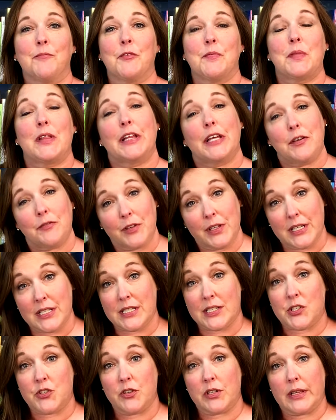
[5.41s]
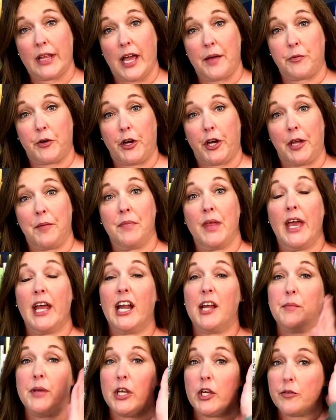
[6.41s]
I'm from the Lake Villa District Library,
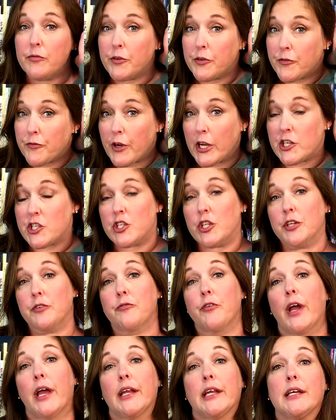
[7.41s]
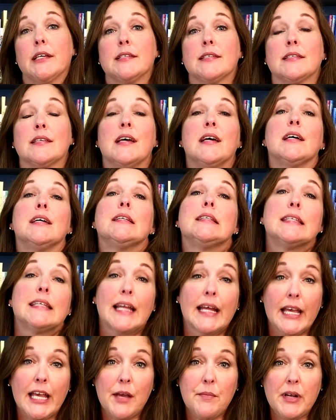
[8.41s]
and I'm here for Fresh Look Fridays.
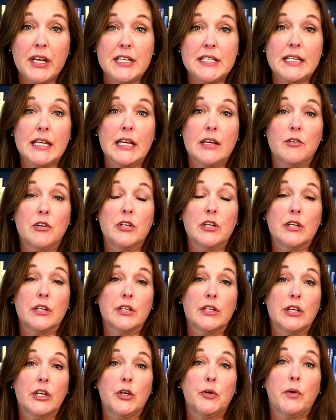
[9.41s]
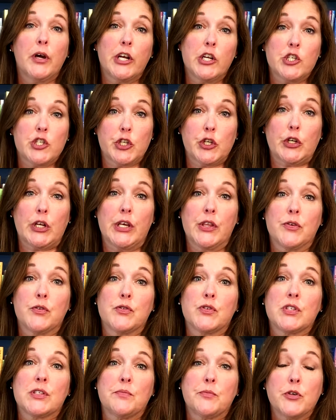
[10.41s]
Today, I'm going to take you on a journey
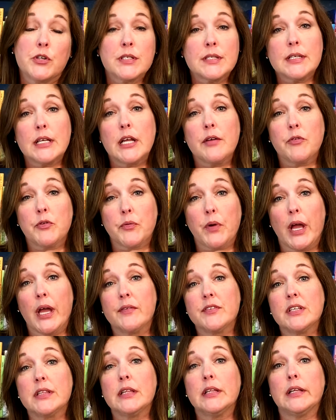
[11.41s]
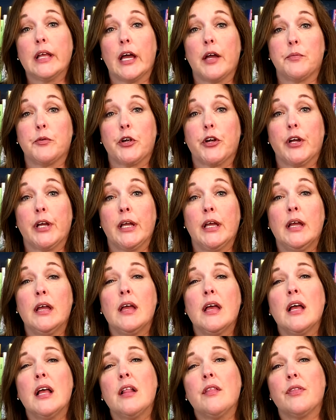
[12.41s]
through some books that have arrived at the library
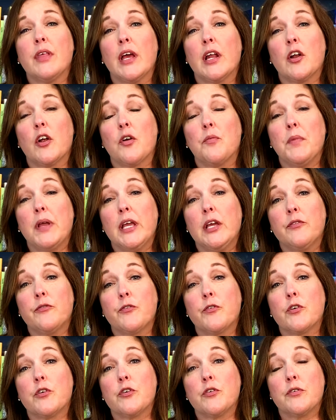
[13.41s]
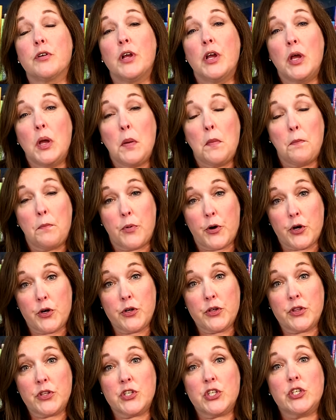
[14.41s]
that are made for
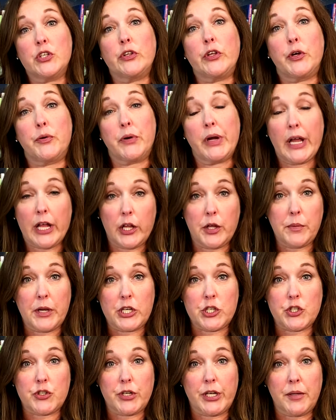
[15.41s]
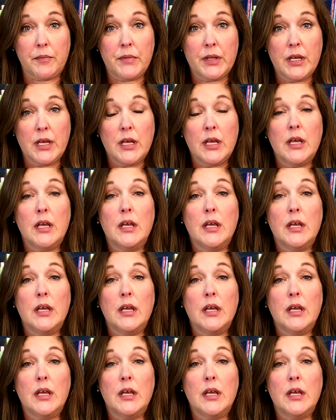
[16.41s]
birth to lower elementary.